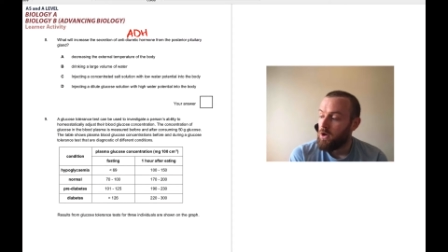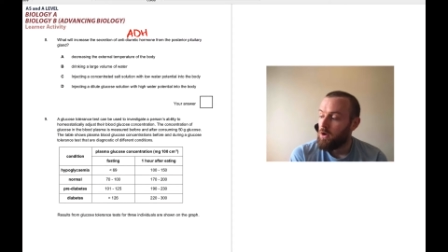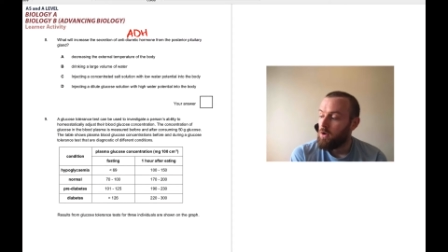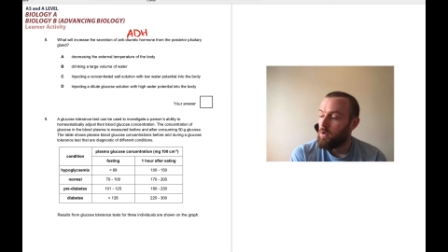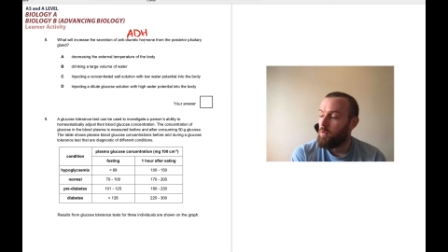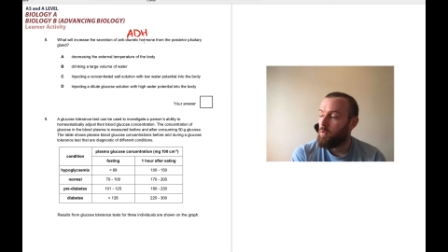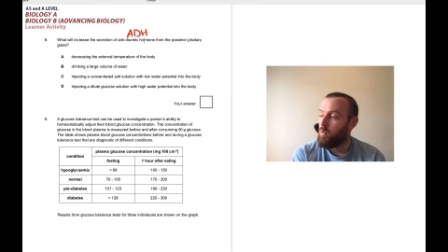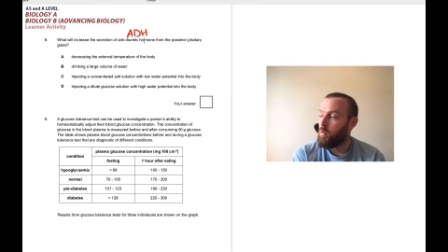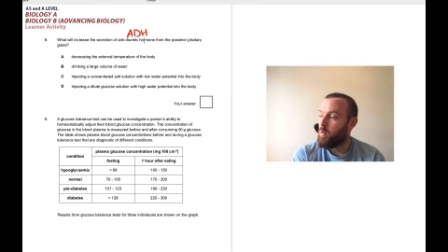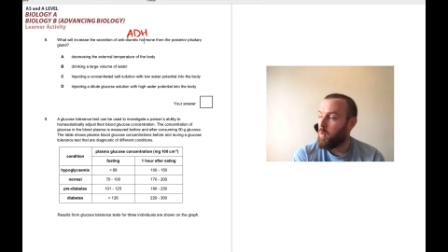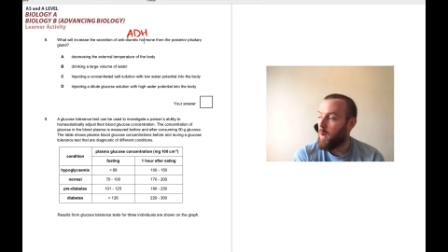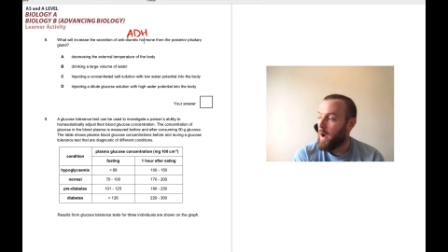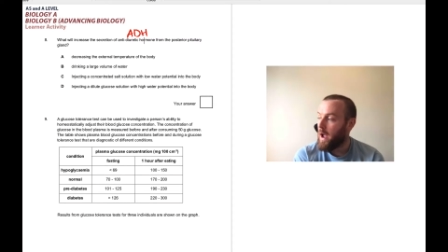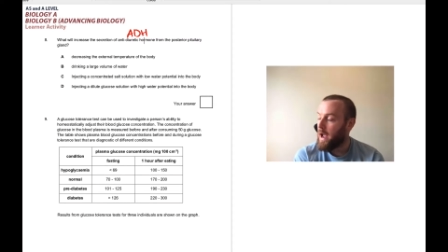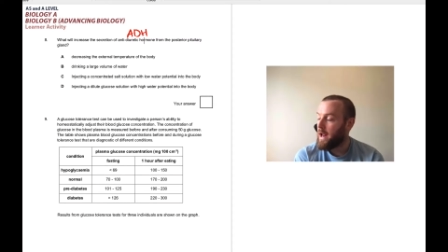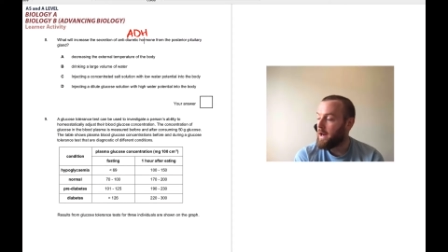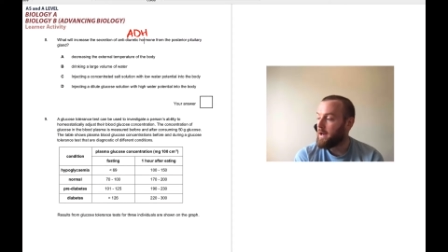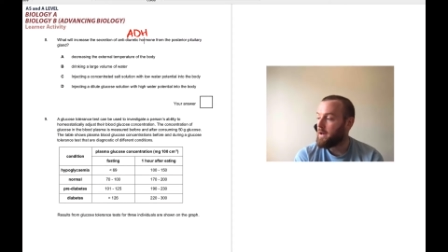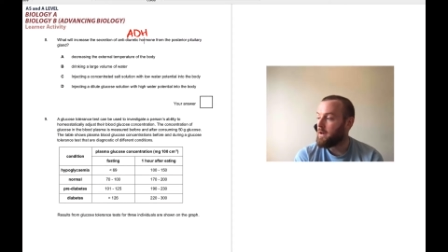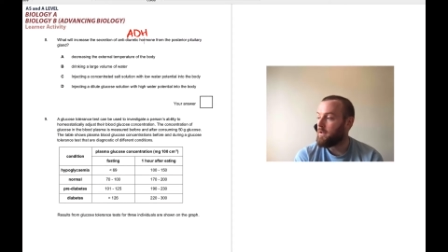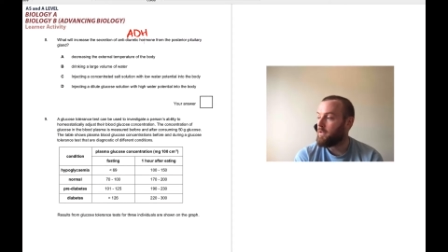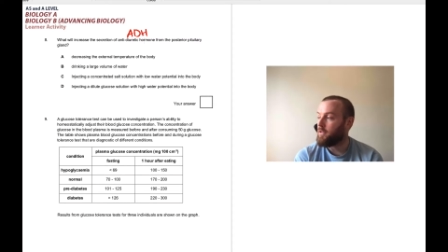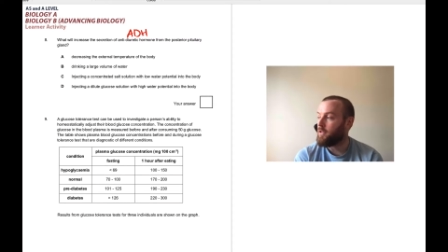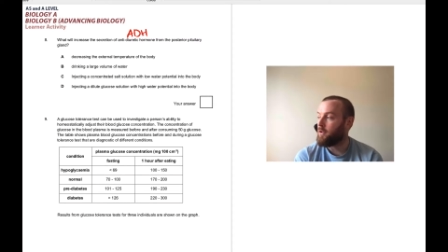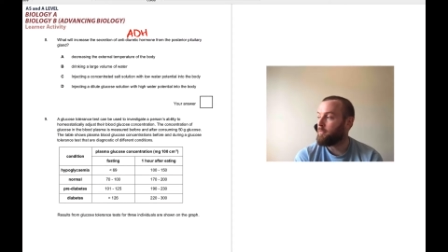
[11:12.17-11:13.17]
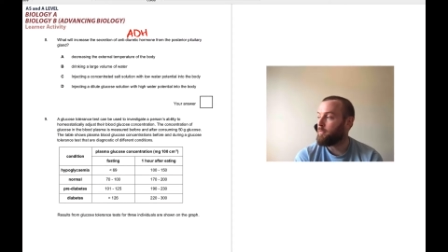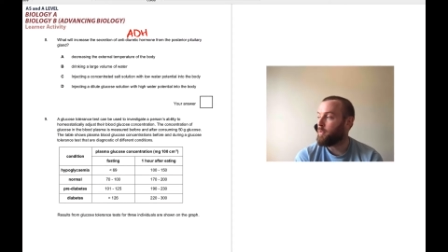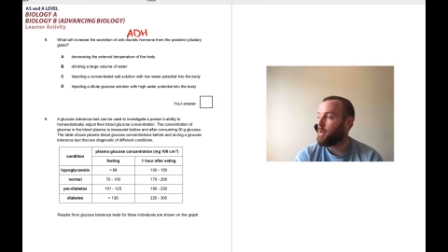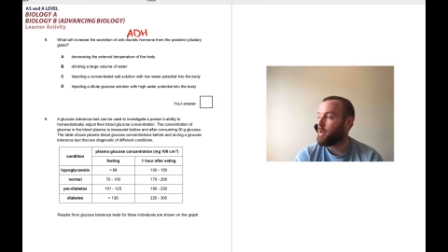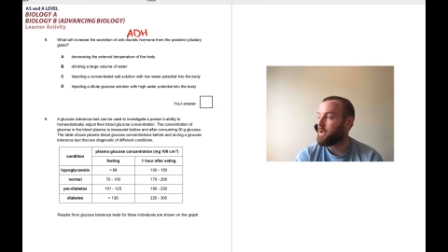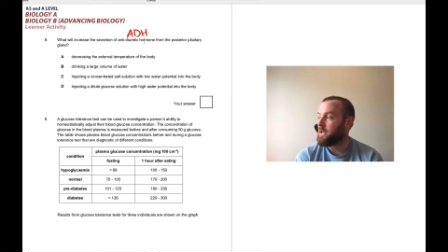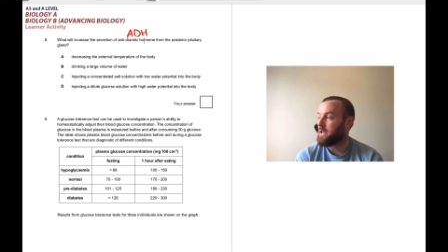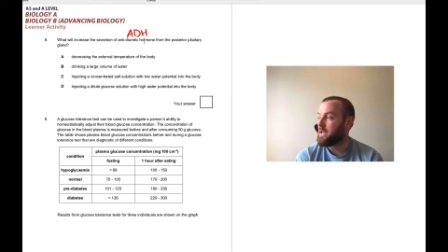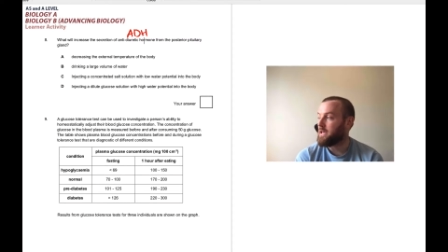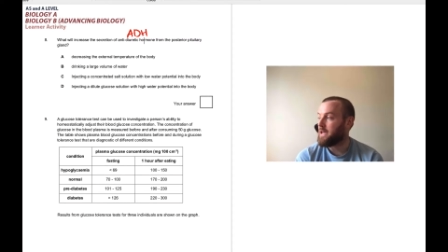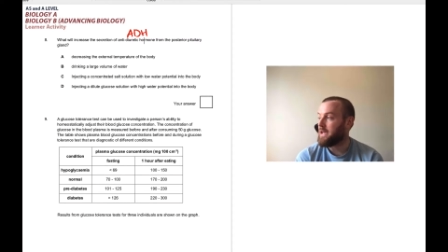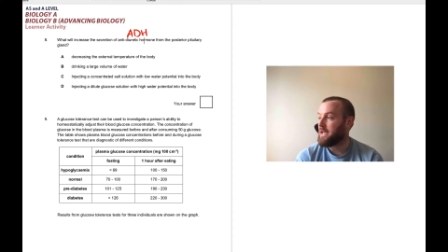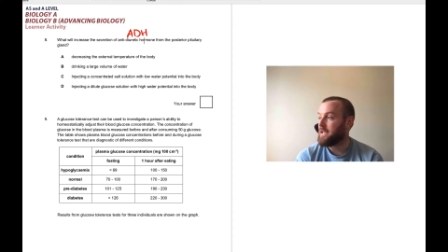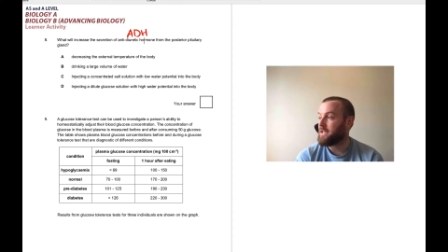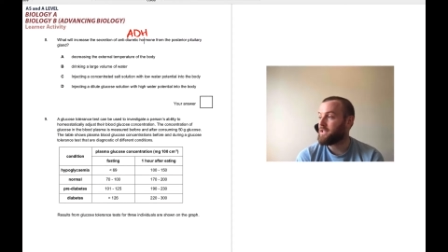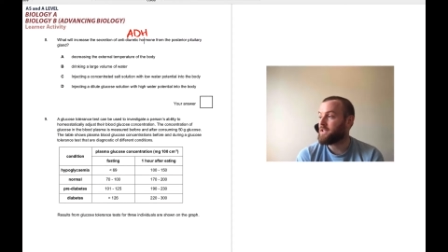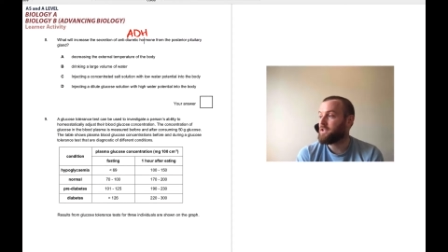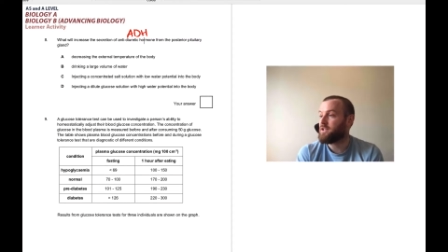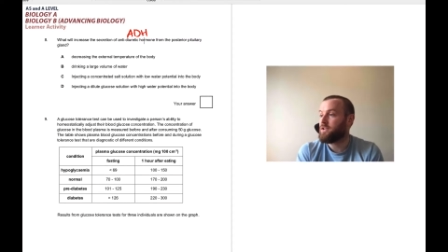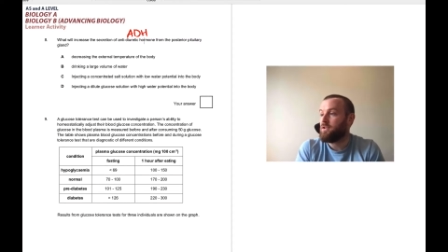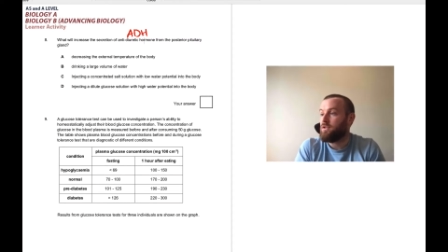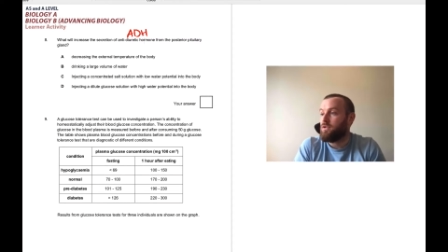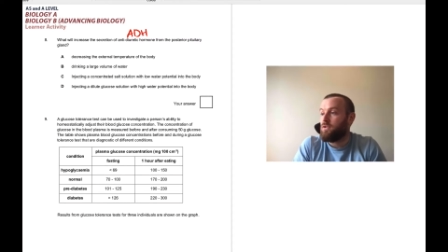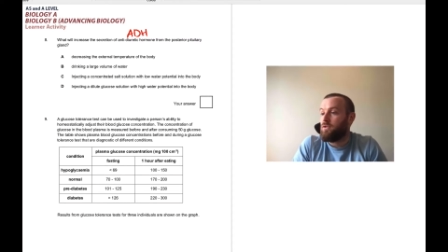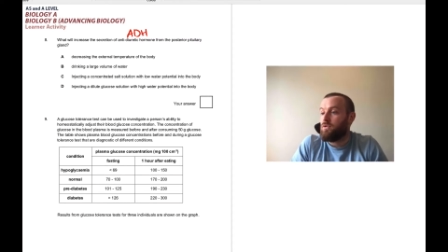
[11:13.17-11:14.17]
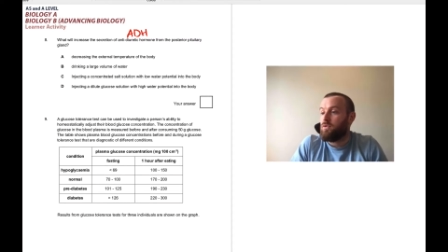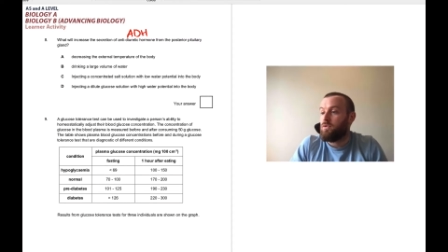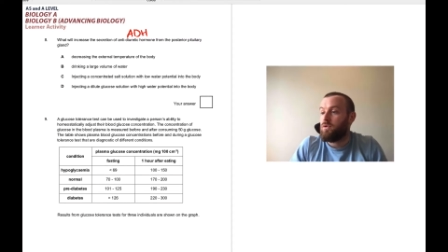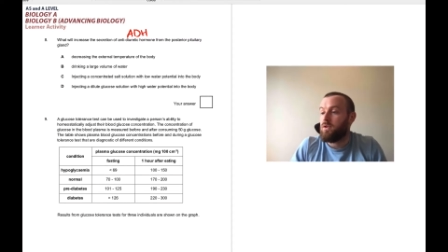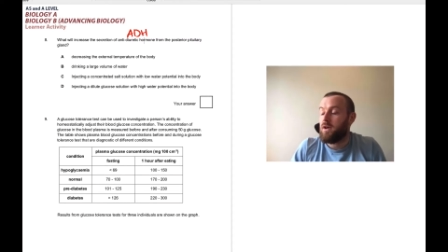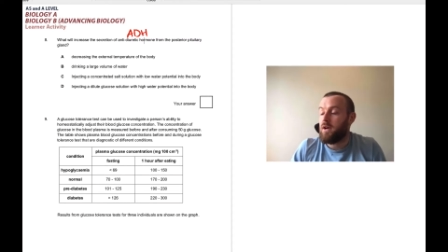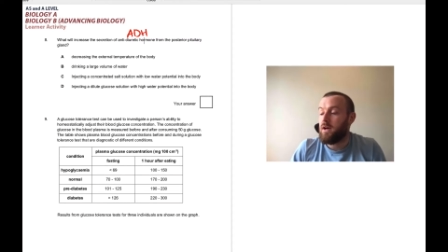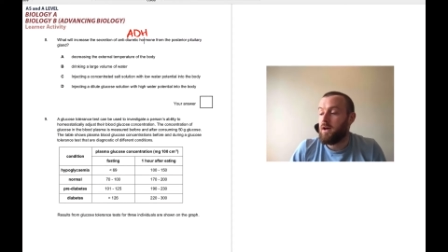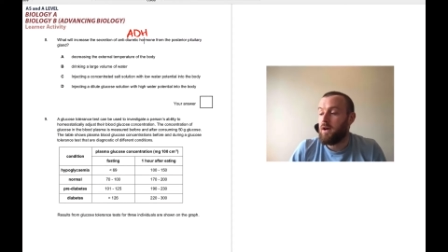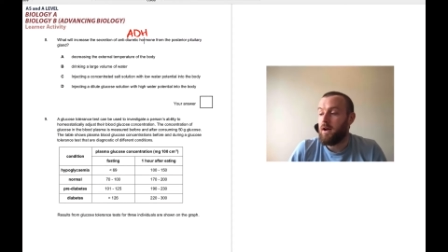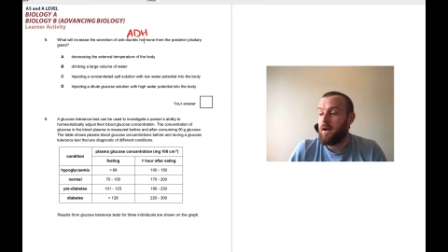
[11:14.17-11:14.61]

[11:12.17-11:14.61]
when the body needs to